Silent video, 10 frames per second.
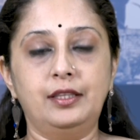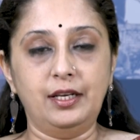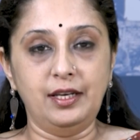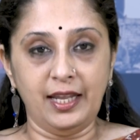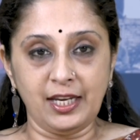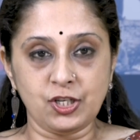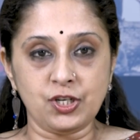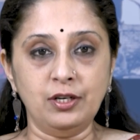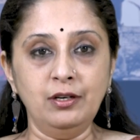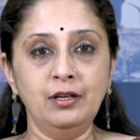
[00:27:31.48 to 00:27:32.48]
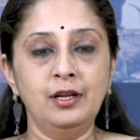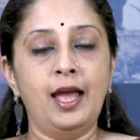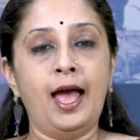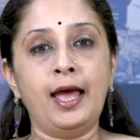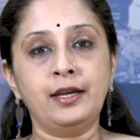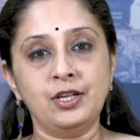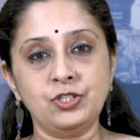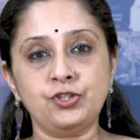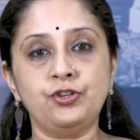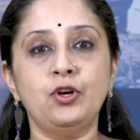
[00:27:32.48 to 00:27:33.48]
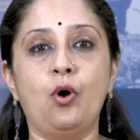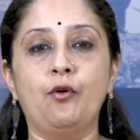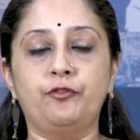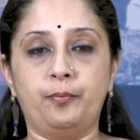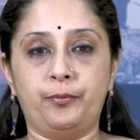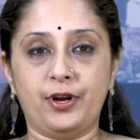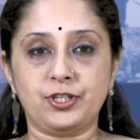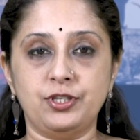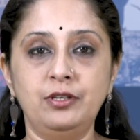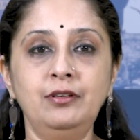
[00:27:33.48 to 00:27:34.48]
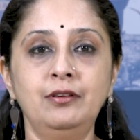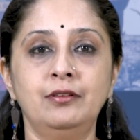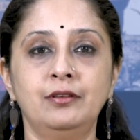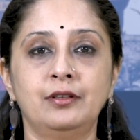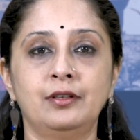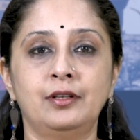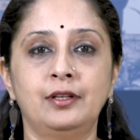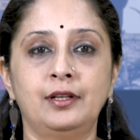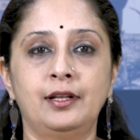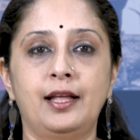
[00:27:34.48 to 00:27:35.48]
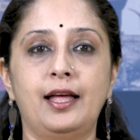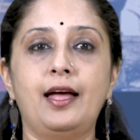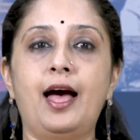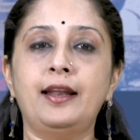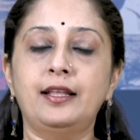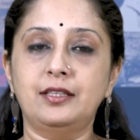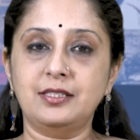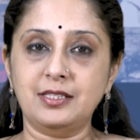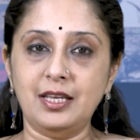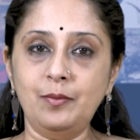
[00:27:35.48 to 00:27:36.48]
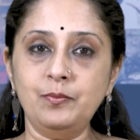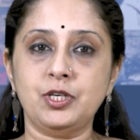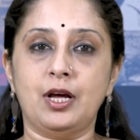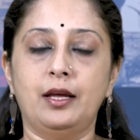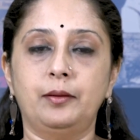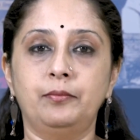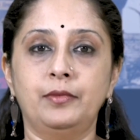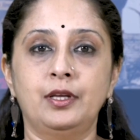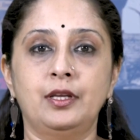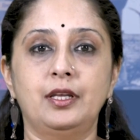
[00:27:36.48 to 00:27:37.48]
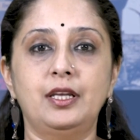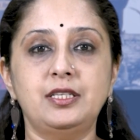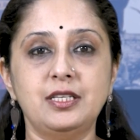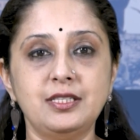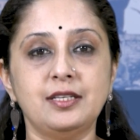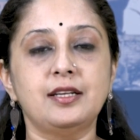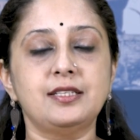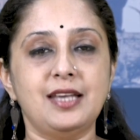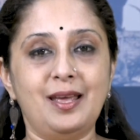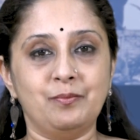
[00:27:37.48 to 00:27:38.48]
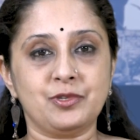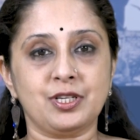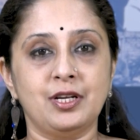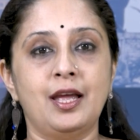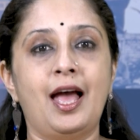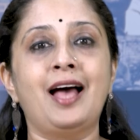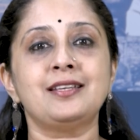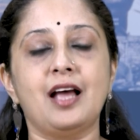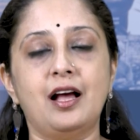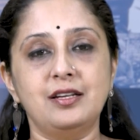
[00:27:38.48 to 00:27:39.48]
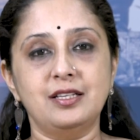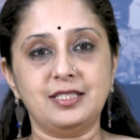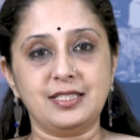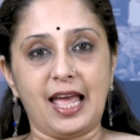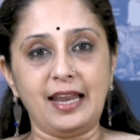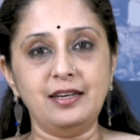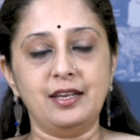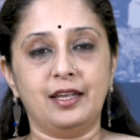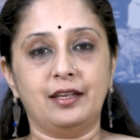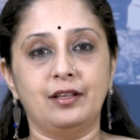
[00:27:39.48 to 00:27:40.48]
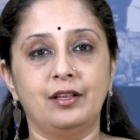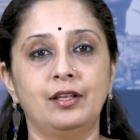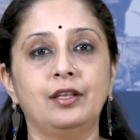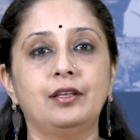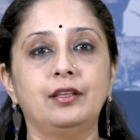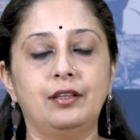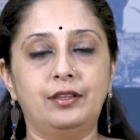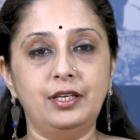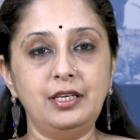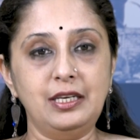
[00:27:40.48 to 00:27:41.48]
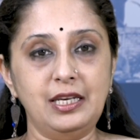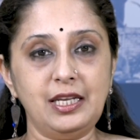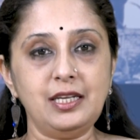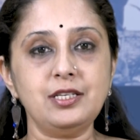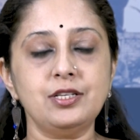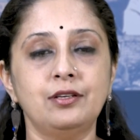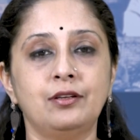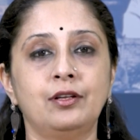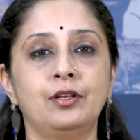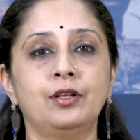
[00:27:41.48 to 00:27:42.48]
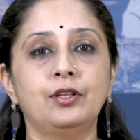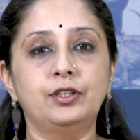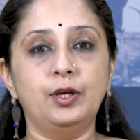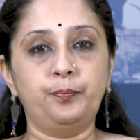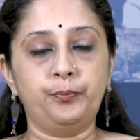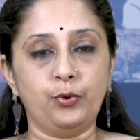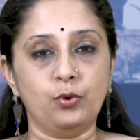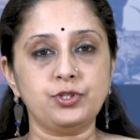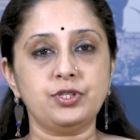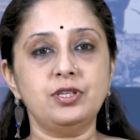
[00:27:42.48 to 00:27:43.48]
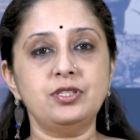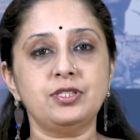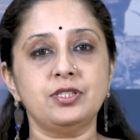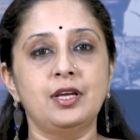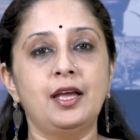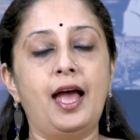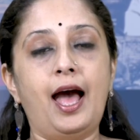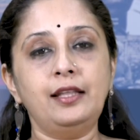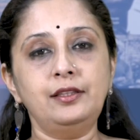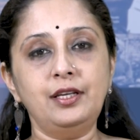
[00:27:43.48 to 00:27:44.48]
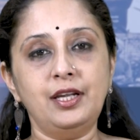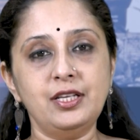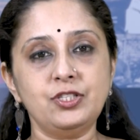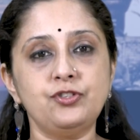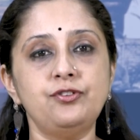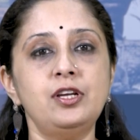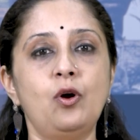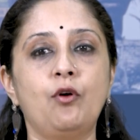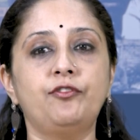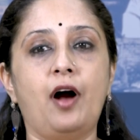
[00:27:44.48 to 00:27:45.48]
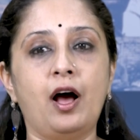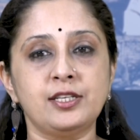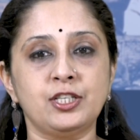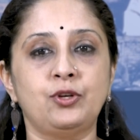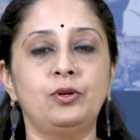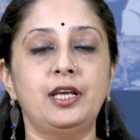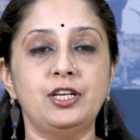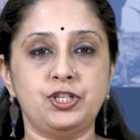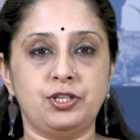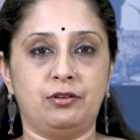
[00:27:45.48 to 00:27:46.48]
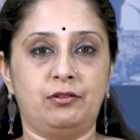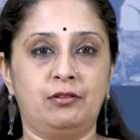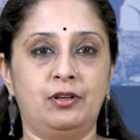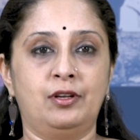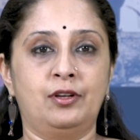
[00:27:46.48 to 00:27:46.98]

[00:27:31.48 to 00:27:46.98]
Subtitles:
the nature and history of oppression, and at the same time it is an attempt at understanding the need, the process and the history of articulation